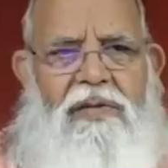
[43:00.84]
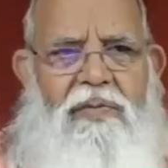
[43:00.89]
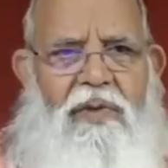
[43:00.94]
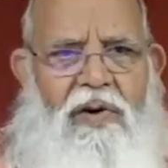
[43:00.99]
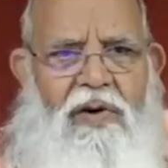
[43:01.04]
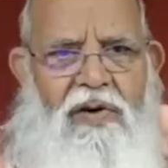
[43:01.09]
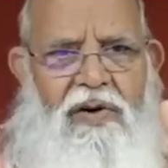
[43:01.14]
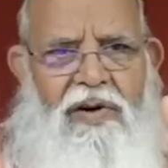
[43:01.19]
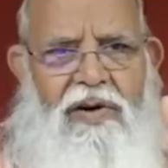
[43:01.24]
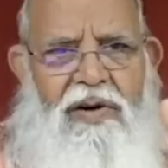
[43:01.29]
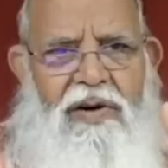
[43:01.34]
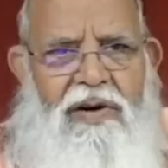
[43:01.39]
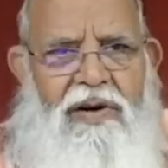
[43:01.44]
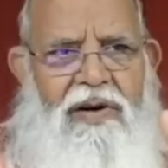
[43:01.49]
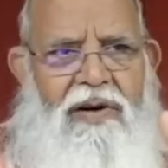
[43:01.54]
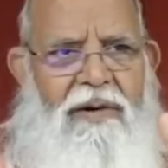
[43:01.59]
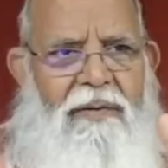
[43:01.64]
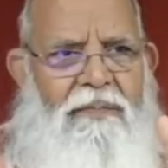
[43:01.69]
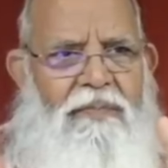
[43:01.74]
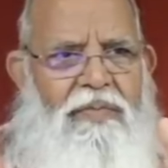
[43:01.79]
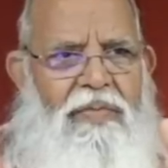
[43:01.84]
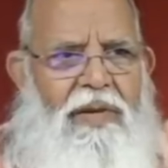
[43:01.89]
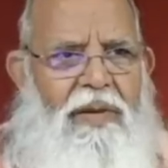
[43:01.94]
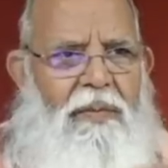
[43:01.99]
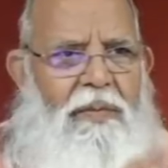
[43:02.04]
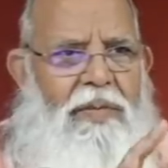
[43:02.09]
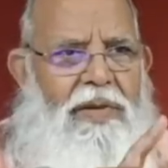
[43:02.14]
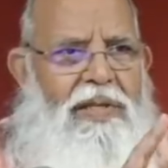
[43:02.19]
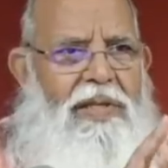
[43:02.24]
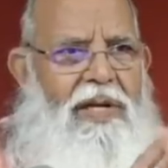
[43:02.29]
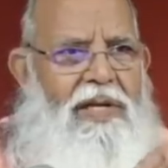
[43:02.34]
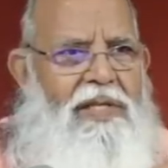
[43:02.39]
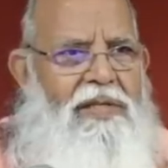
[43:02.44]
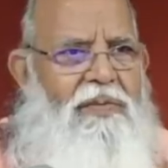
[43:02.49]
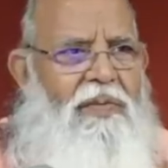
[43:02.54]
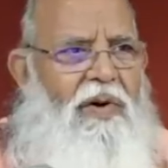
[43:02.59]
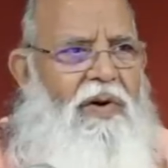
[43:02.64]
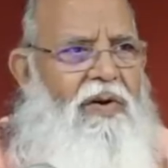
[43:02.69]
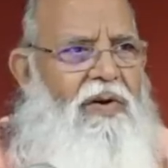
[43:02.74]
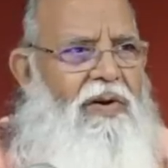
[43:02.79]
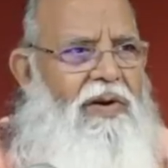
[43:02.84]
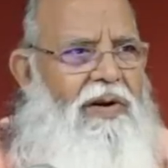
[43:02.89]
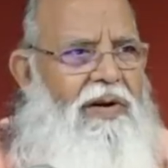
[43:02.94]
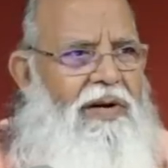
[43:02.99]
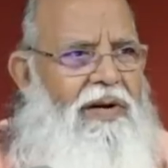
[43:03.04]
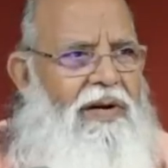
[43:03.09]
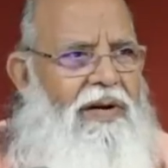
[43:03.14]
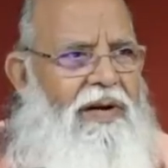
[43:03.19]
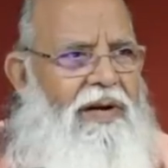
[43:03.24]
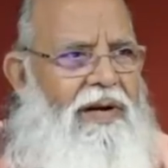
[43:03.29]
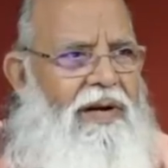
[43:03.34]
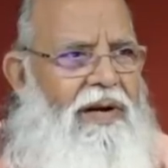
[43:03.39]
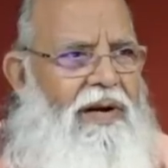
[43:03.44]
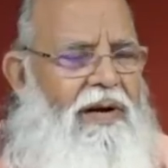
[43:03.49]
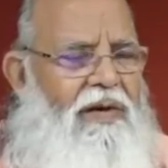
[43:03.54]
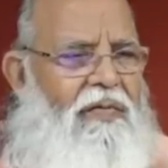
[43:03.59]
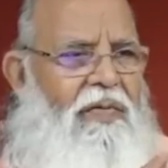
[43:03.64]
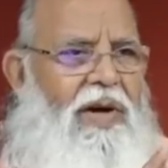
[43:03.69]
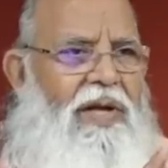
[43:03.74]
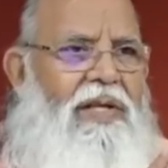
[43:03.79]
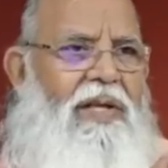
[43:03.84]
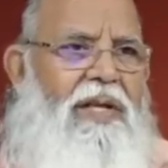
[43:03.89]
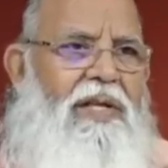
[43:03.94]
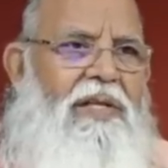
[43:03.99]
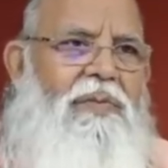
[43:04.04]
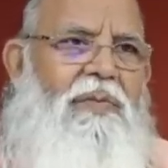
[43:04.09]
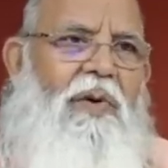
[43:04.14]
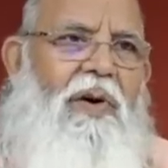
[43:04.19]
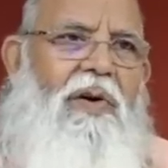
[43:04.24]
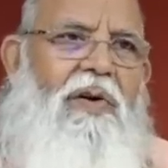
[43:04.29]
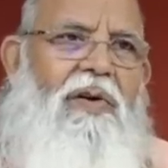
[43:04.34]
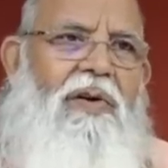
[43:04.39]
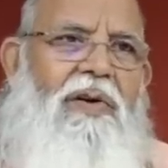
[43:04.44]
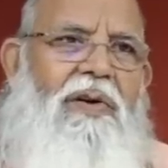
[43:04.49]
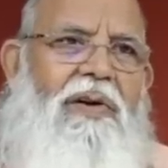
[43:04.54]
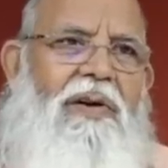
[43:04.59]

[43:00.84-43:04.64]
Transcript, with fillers: born, mother is born, father is born.